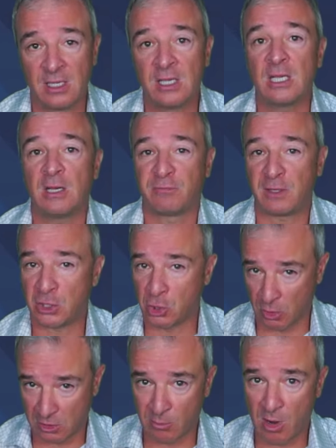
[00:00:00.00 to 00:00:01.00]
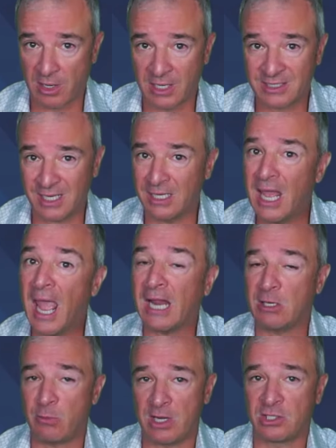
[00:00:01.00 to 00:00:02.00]
if they short the markets in
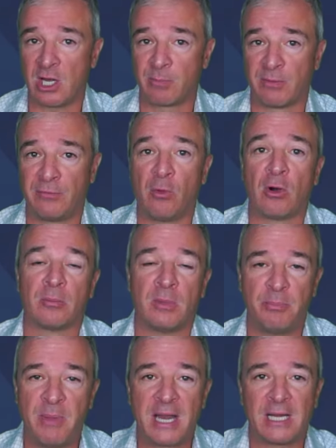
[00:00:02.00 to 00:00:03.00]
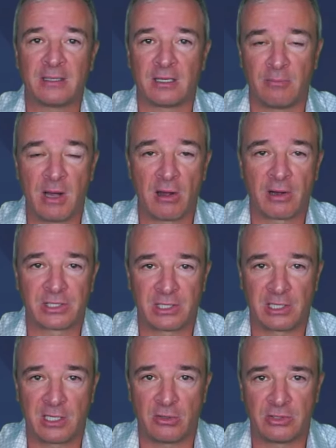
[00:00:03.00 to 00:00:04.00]
any way, shape, or form, betting that America's going
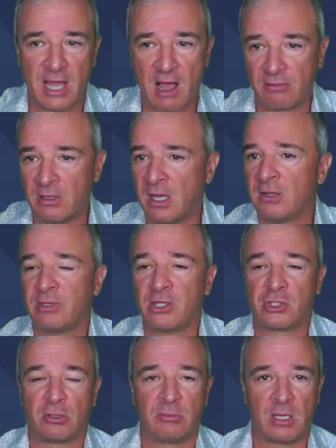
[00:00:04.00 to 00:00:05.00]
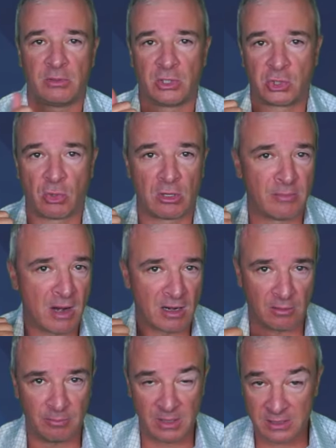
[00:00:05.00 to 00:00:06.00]
to go down. They shouldn't be able to short
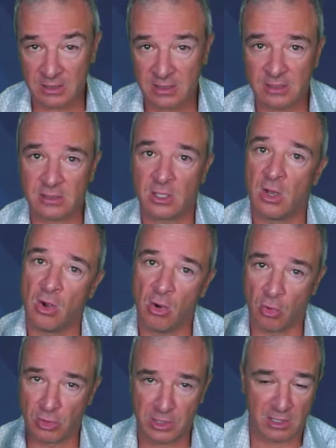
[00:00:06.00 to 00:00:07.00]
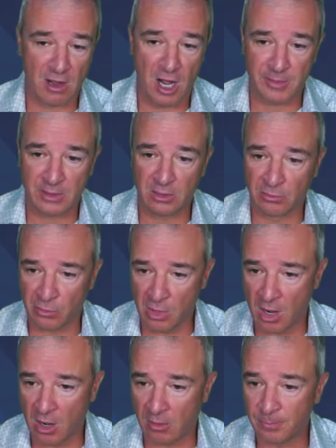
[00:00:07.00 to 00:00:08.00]
American businesses or the economy
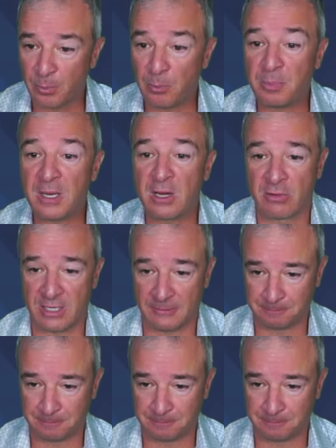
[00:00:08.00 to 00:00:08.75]
overall, period.